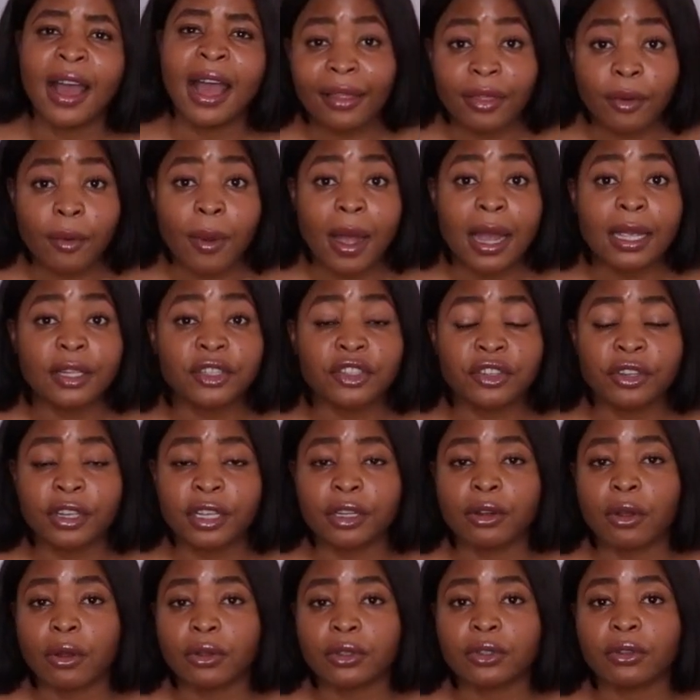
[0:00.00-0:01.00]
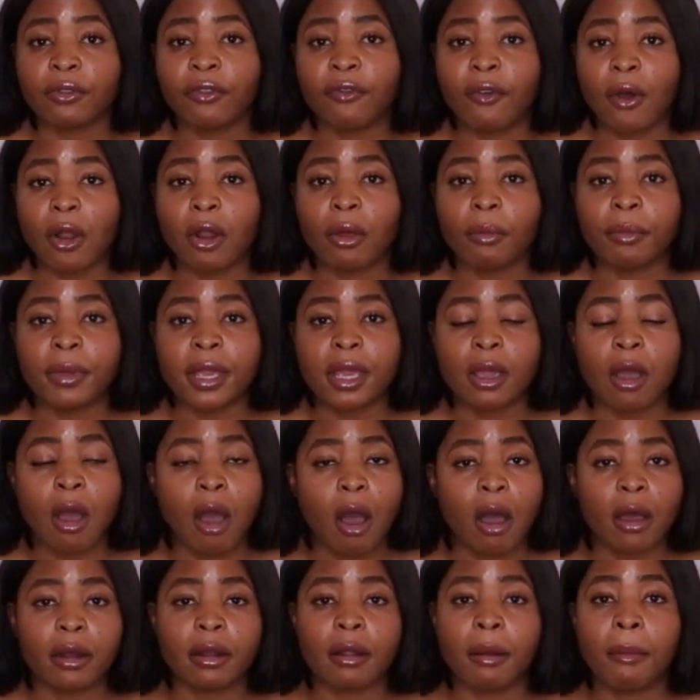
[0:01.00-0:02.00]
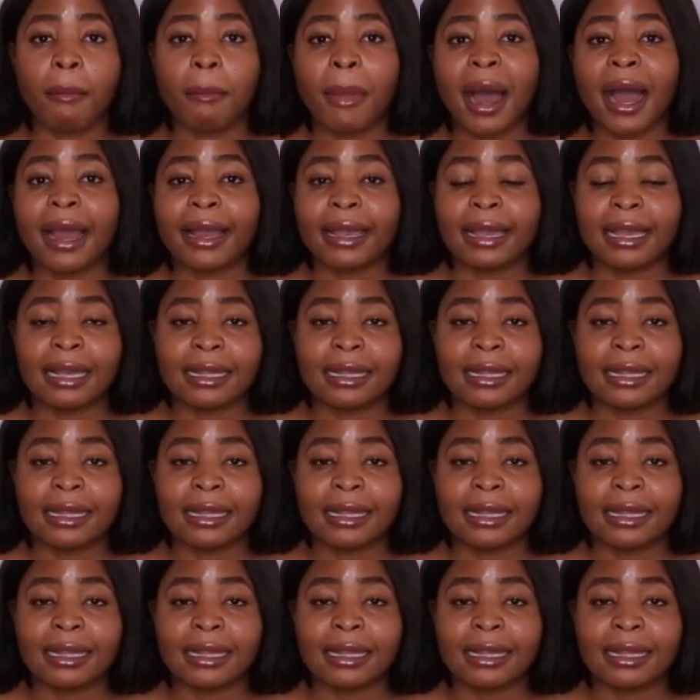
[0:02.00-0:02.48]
Otherwise, you can also follow me on my